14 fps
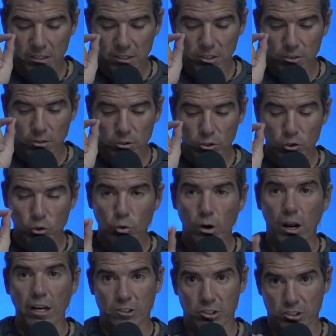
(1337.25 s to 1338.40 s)

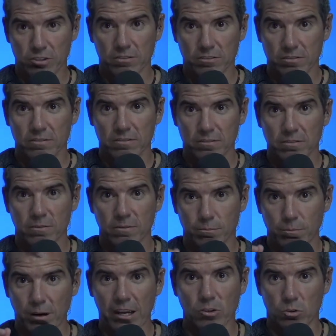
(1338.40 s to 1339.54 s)
crushed by
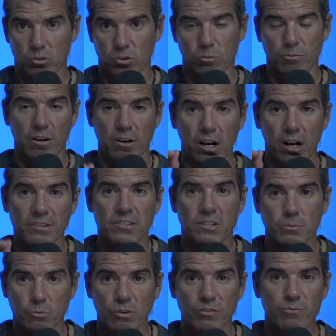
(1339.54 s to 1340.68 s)
YouTube.
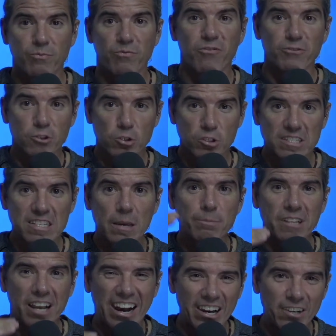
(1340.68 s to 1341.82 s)
We've dipped
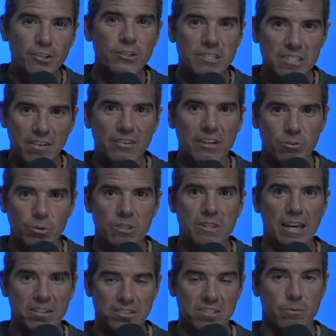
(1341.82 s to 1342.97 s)
under 73,000
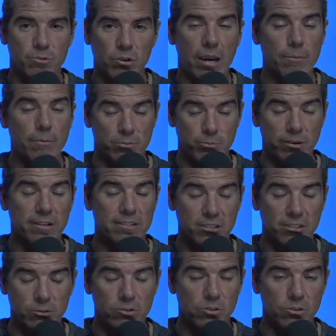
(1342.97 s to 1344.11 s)
subscribers because of YouTube.